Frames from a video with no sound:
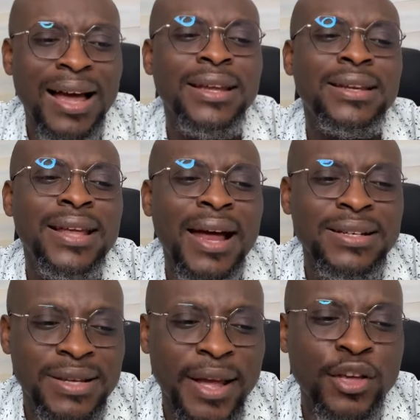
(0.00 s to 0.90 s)
And in
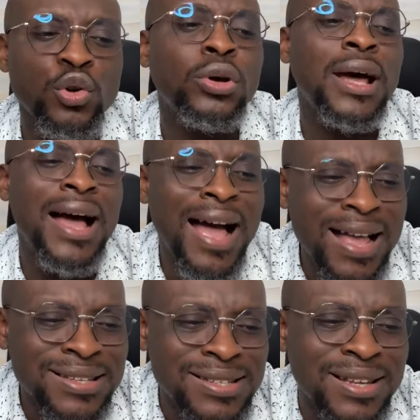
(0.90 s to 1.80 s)
that day you would
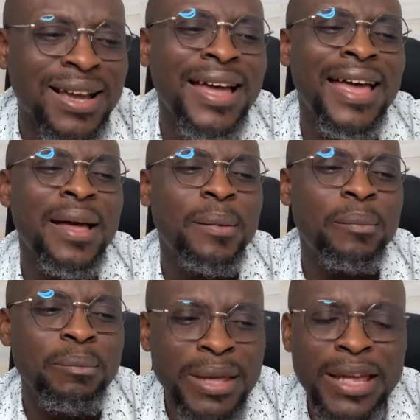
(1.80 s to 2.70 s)
ask
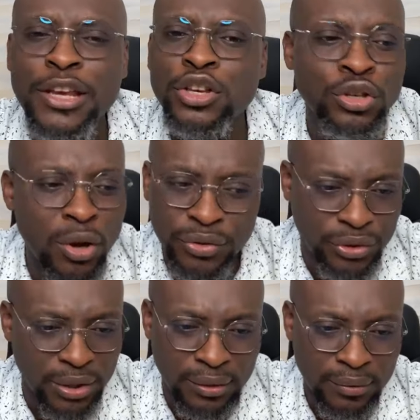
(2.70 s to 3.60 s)
me
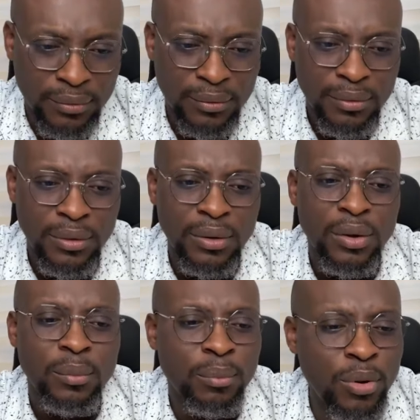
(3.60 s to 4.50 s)
nothing.
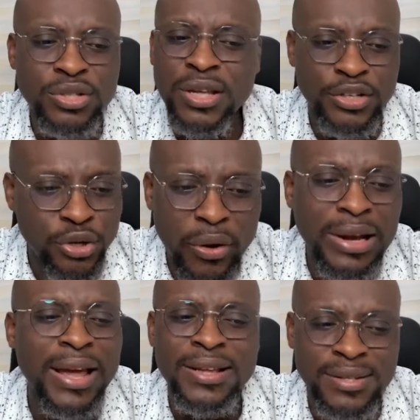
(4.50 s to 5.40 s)
Most
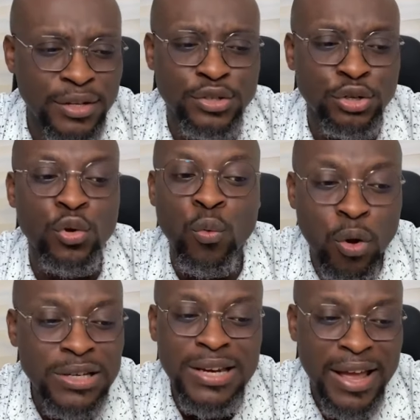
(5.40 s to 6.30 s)
assuredly I say to you,
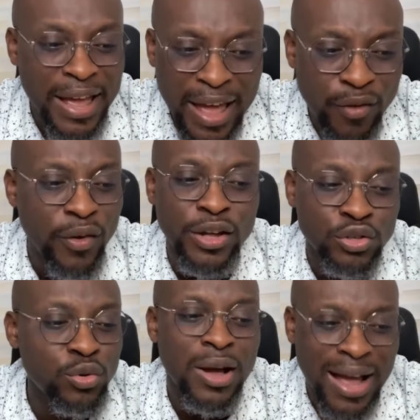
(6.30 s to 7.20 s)
whatever
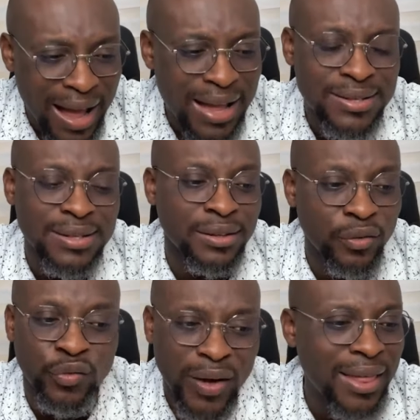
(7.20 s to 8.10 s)
you ask
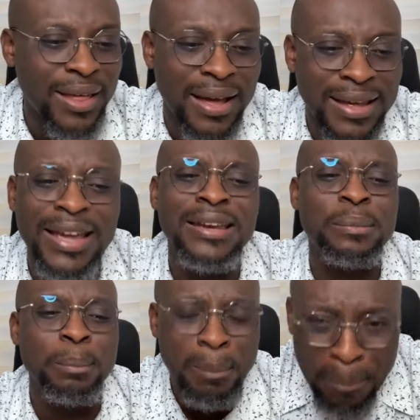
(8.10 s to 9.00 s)
the Father
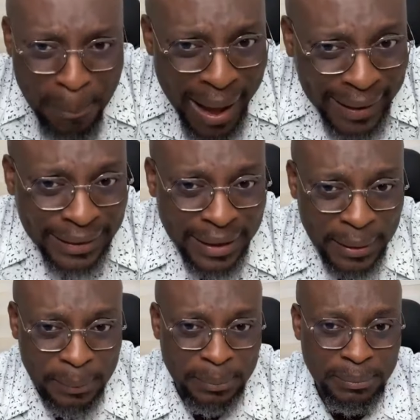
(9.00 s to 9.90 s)
in my
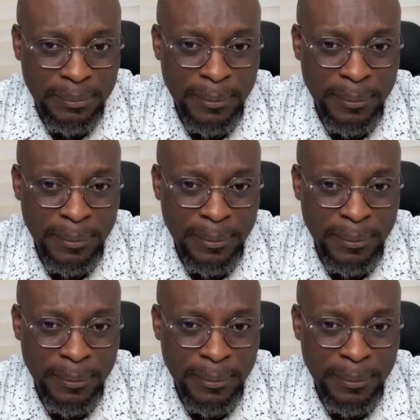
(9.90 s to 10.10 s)
name.